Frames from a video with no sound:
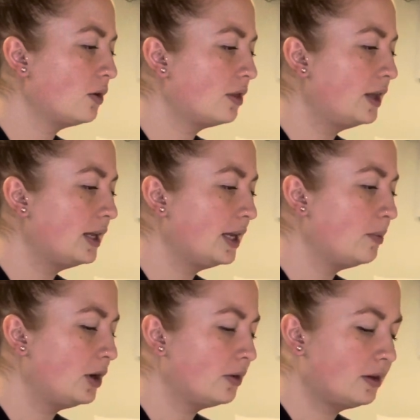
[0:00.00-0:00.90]
thinking
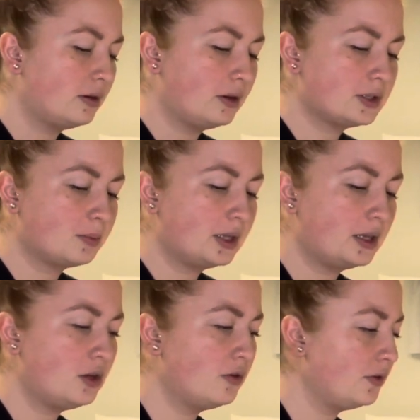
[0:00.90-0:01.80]
about of something
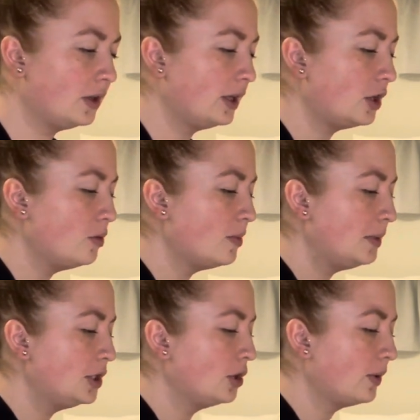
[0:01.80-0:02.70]
that you feel like you
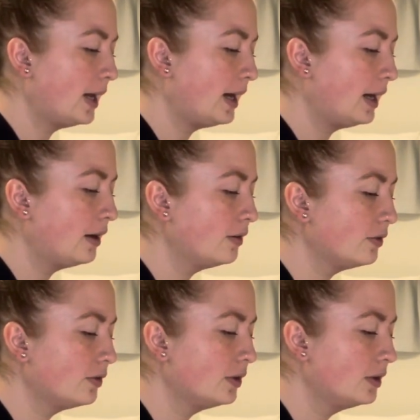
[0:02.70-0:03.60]
maybe don't
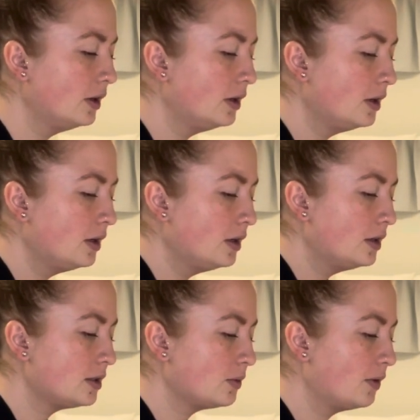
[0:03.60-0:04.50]
have.
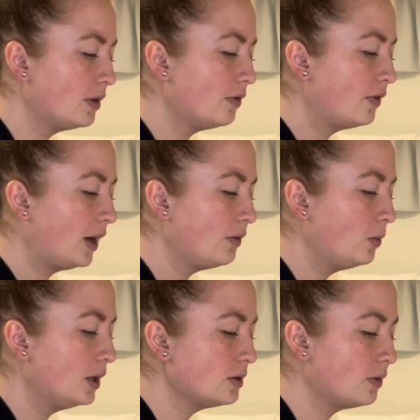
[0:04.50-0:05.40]
So we have the Five of
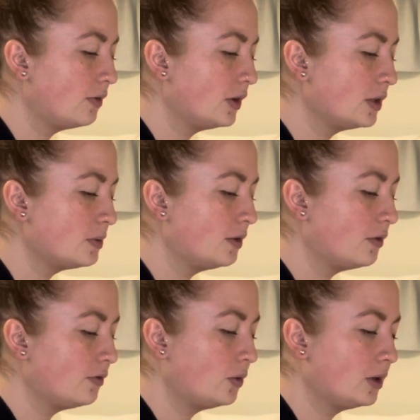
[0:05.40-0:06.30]
Wands reversed, we have the
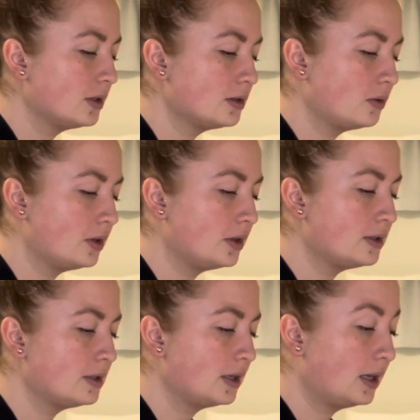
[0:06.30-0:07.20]
Four of
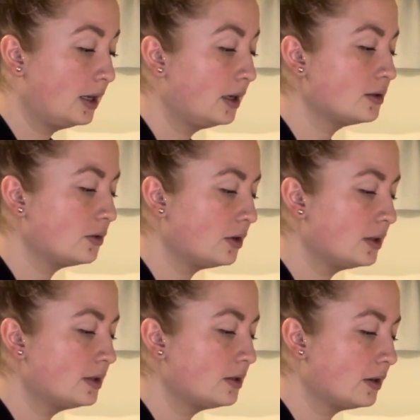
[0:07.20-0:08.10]
Swords, the King of
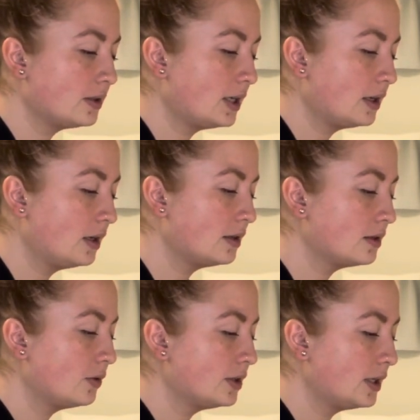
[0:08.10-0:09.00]
Swords, so there's that King of
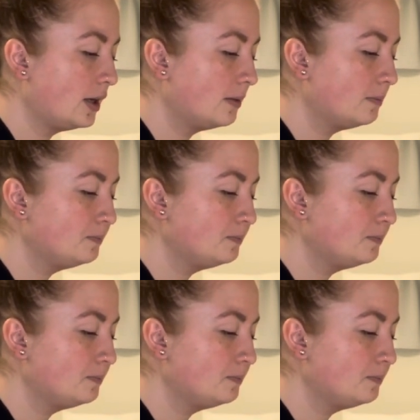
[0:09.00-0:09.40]
Swords again.